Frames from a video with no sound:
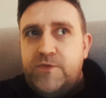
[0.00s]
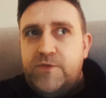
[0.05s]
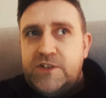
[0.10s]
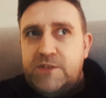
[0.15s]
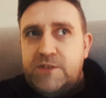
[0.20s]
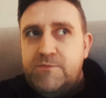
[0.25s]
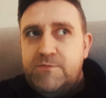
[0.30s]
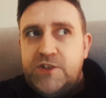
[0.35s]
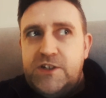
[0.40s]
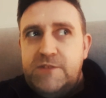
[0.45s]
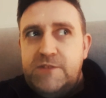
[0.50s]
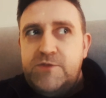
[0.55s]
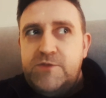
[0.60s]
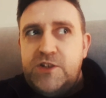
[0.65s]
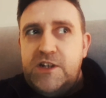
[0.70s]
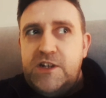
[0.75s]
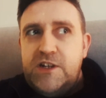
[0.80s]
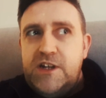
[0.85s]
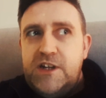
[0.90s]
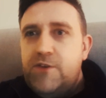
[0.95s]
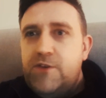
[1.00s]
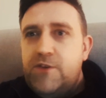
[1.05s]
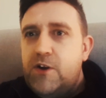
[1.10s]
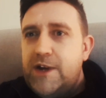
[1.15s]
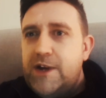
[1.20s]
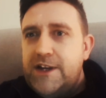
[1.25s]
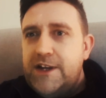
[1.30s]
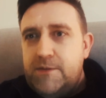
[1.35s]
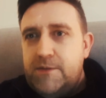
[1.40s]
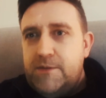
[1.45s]
Sometimes if I
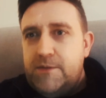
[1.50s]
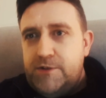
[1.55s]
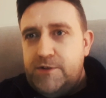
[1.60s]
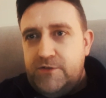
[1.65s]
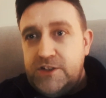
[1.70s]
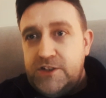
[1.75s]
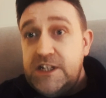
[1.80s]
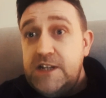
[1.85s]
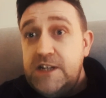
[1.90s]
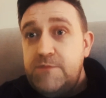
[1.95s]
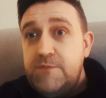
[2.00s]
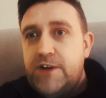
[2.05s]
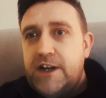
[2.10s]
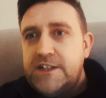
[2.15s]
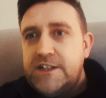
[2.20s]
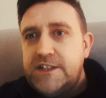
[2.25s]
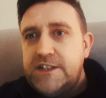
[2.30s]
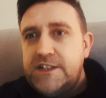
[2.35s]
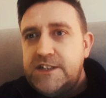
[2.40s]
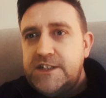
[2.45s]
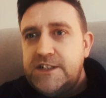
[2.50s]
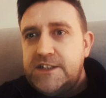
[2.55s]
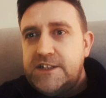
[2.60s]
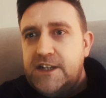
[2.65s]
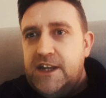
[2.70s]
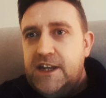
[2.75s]
wake up and I've got sleep paralysis